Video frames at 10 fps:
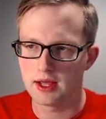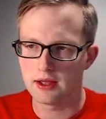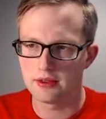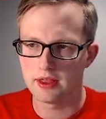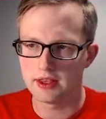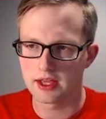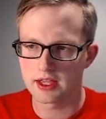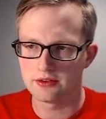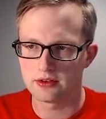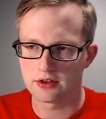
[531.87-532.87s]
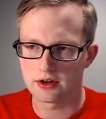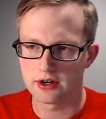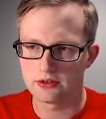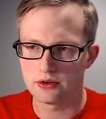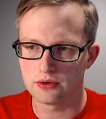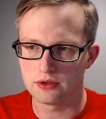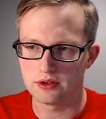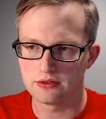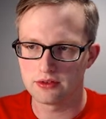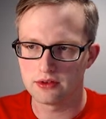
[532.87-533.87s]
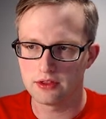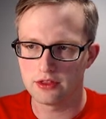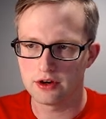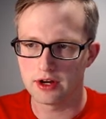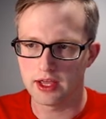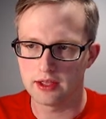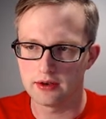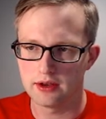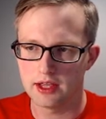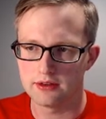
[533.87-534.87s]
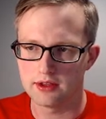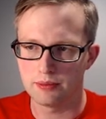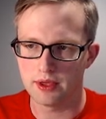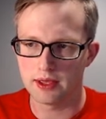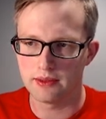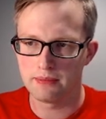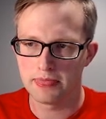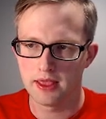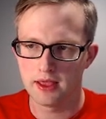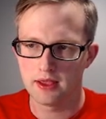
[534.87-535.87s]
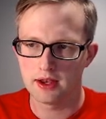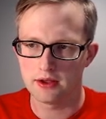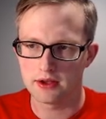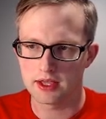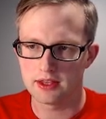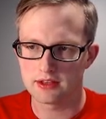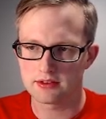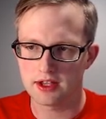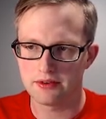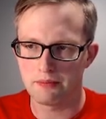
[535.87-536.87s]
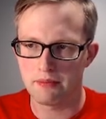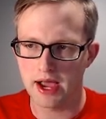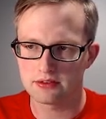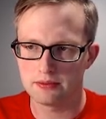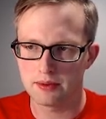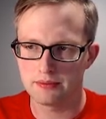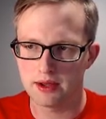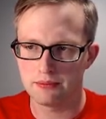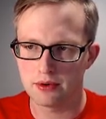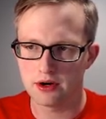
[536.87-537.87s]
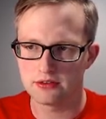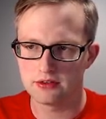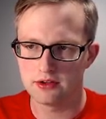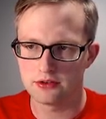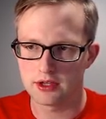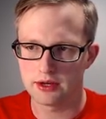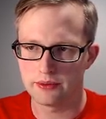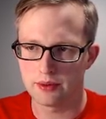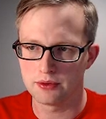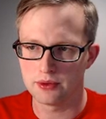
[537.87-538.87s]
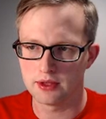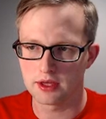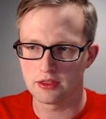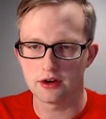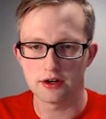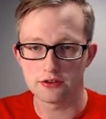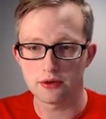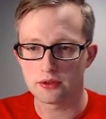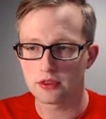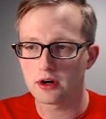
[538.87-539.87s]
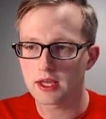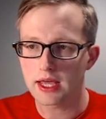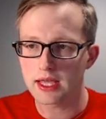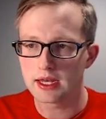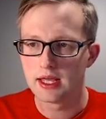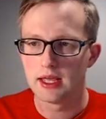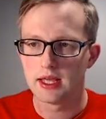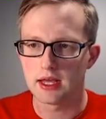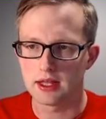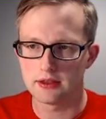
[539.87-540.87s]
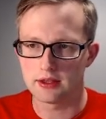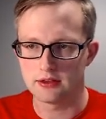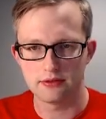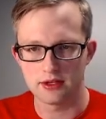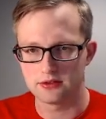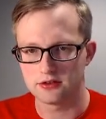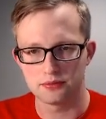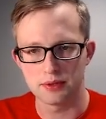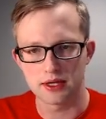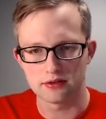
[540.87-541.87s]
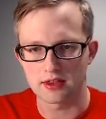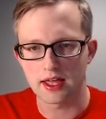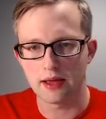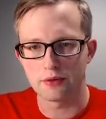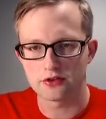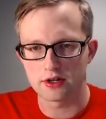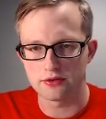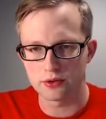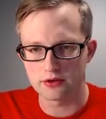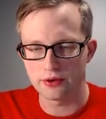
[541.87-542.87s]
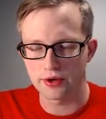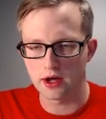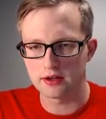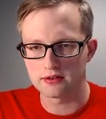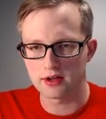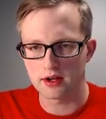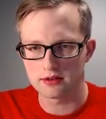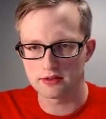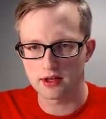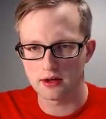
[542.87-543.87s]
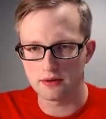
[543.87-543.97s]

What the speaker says: Then that gives us a grand total of 38 ATP. Now again, that's kind of a maximum number. It's usually anywhere between like 32 and 38. That's just because of the chemistry of what's going on inside of the cell